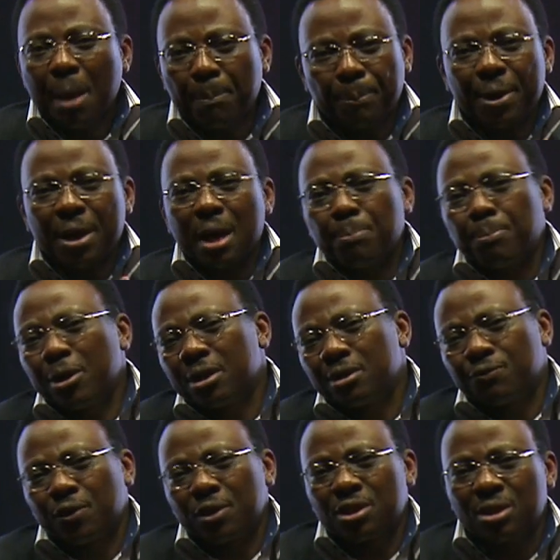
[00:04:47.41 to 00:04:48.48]
A prayer
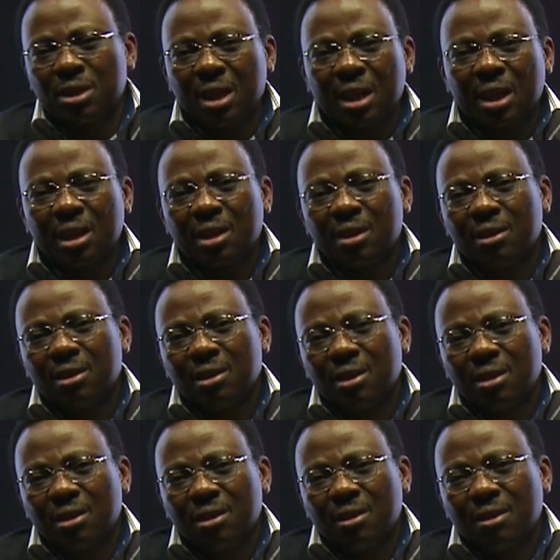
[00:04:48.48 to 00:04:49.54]
point for today.
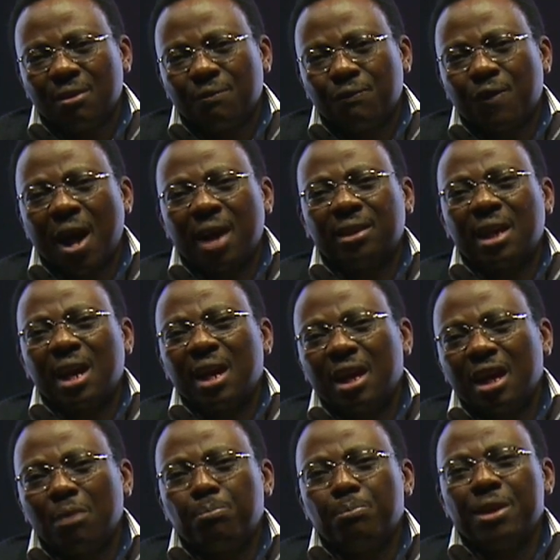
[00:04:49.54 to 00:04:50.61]
Father,
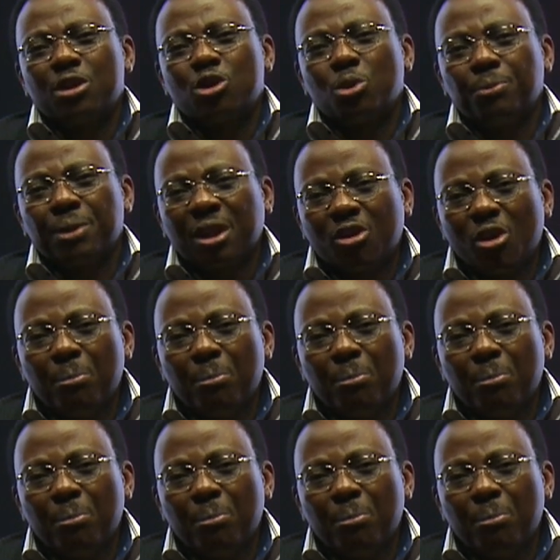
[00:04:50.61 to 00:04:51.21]
help me to be